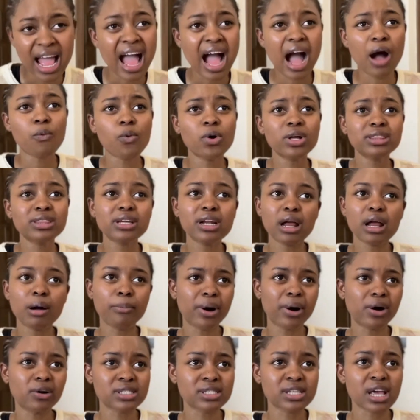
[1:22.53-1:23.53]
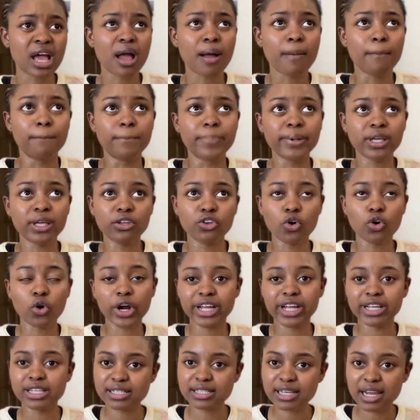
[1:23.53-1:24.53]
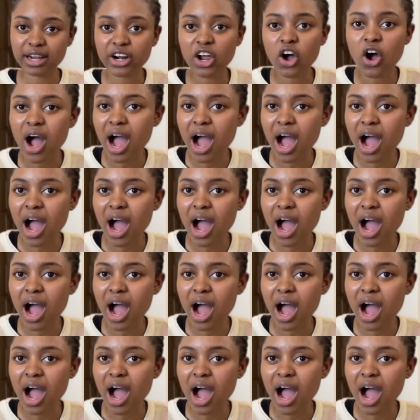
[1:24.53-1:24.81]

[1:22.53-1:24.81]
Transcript: And one thing about your internal